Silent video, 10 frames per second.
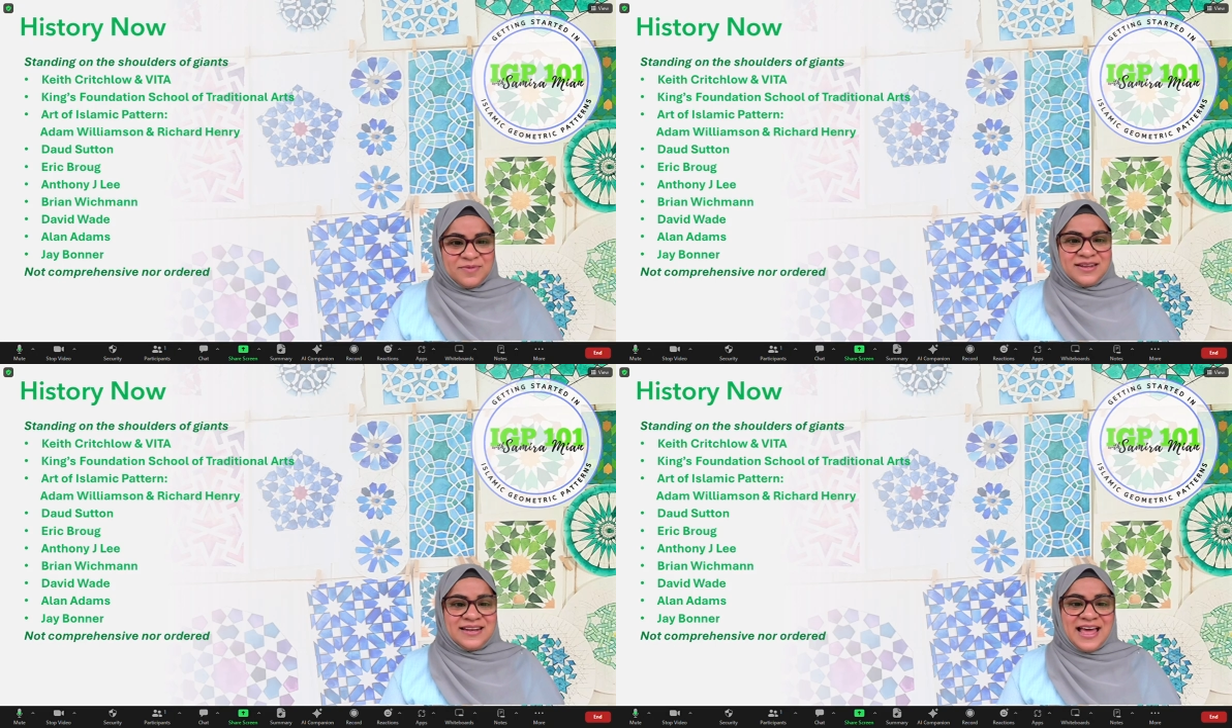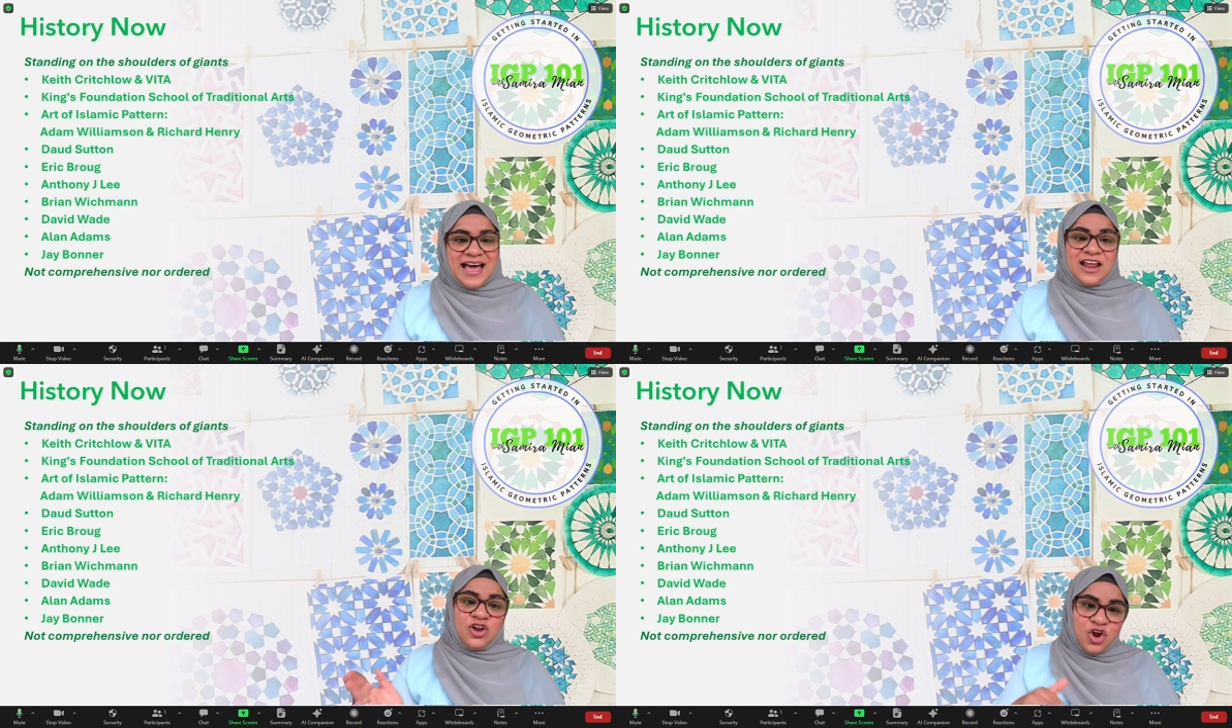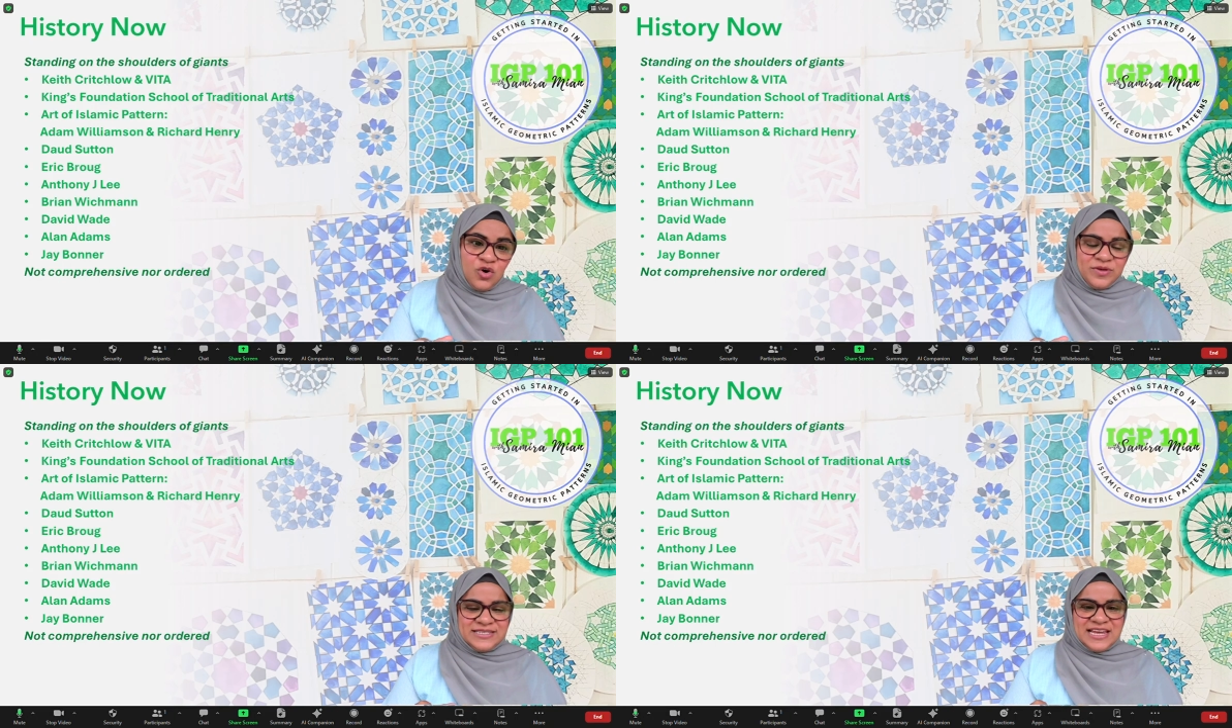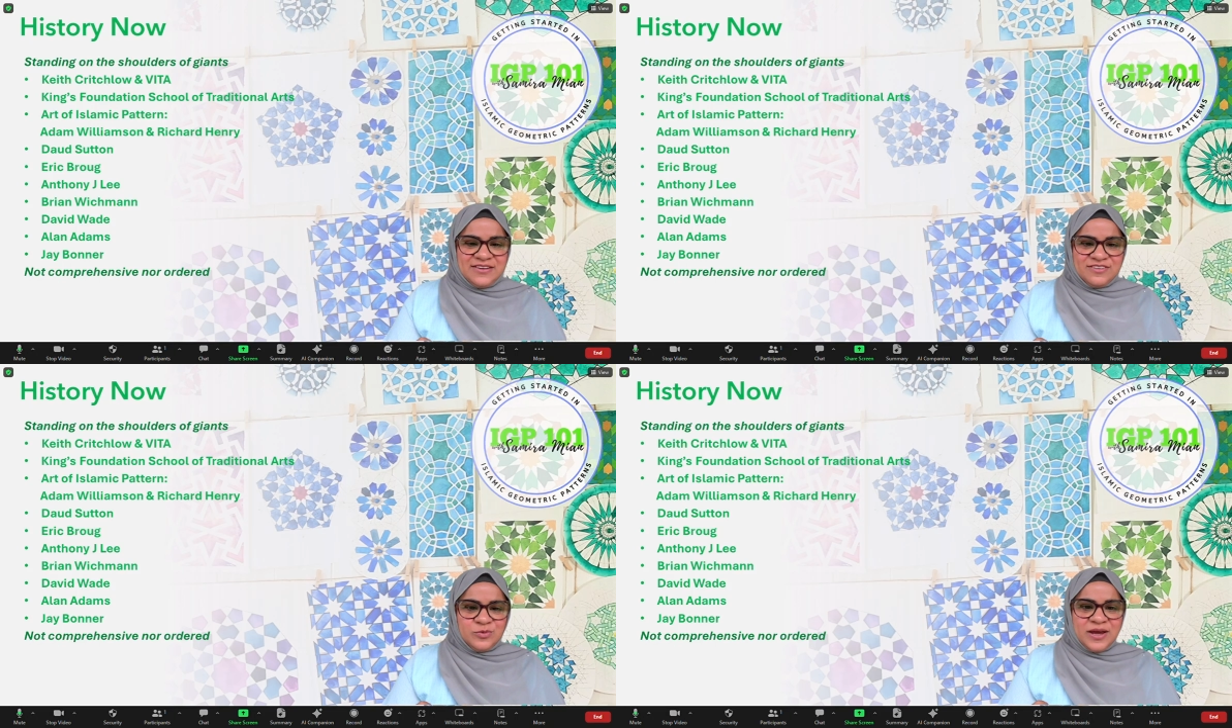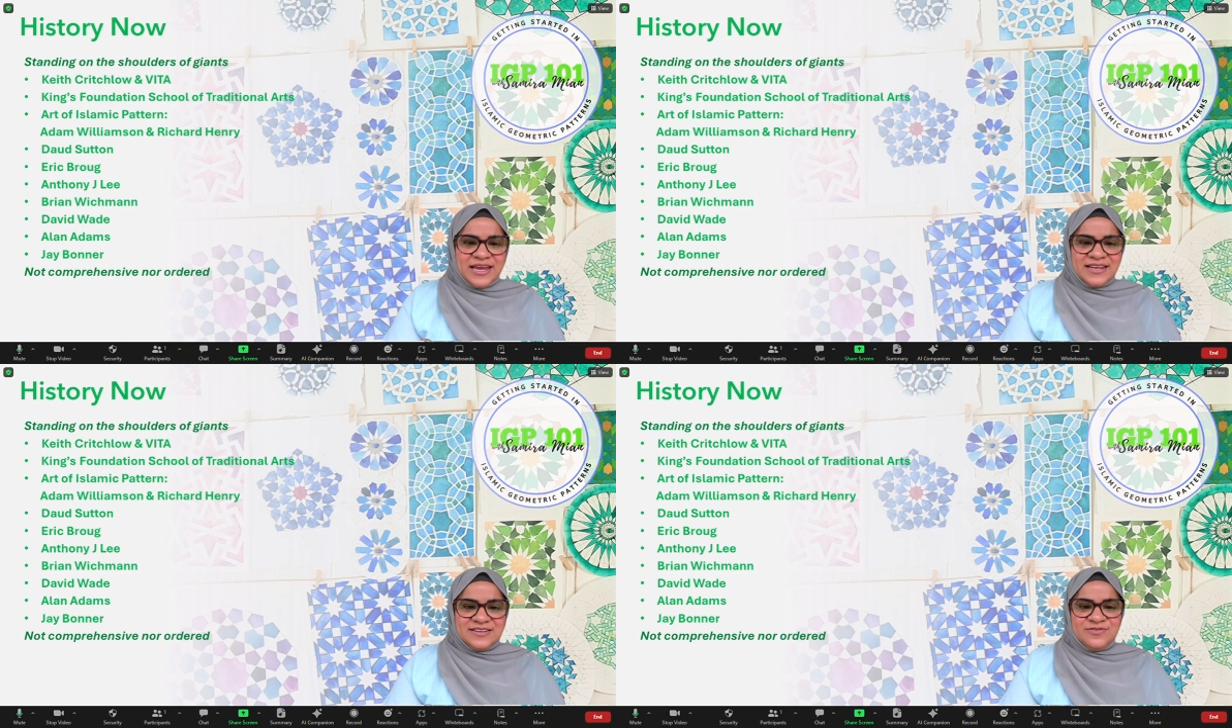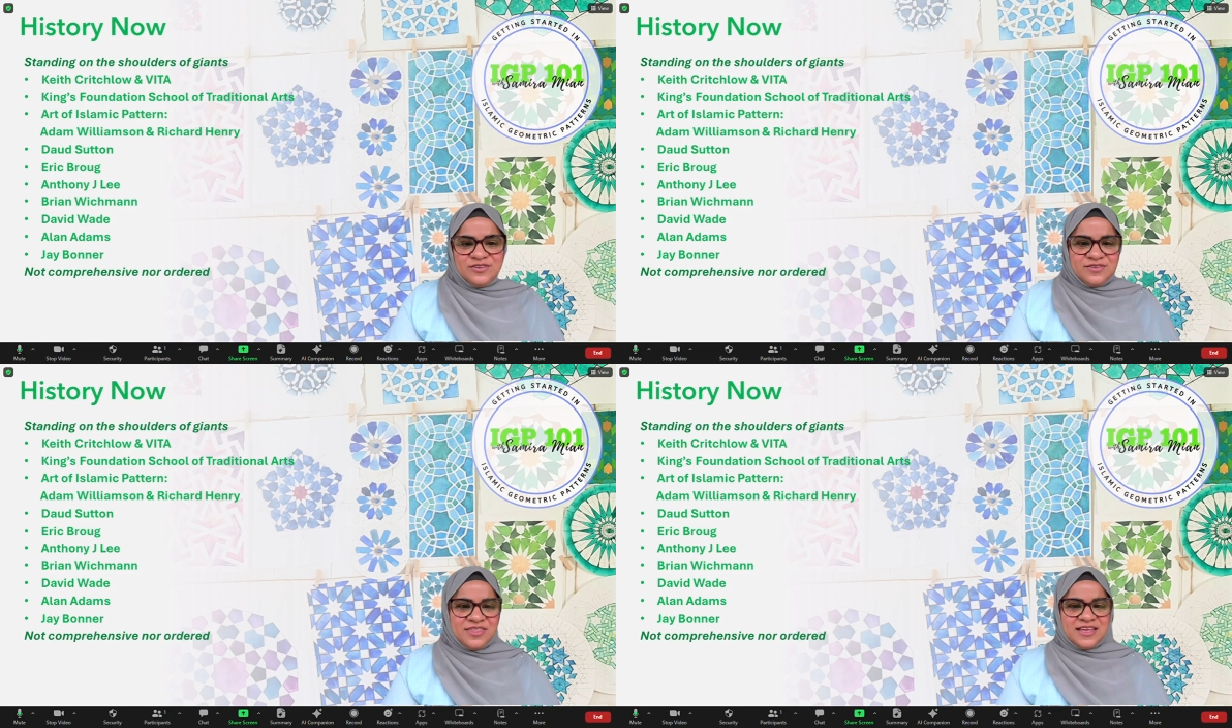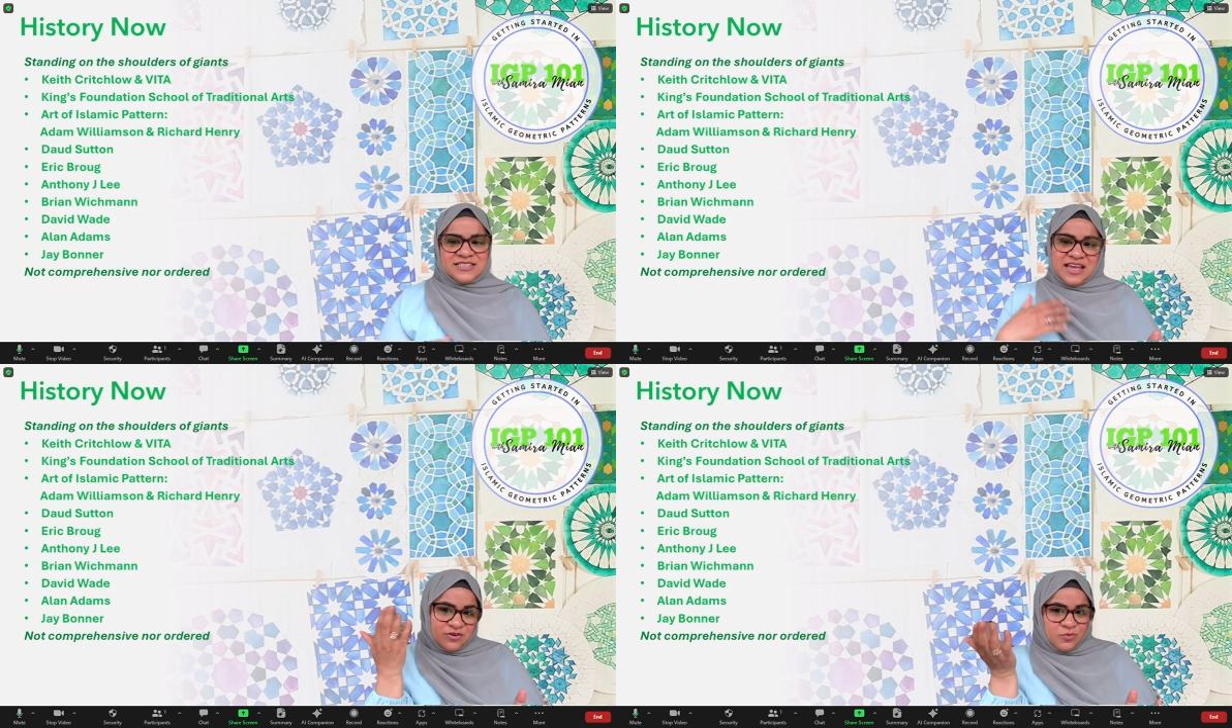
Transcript: Brian Wichman, along with David Wade.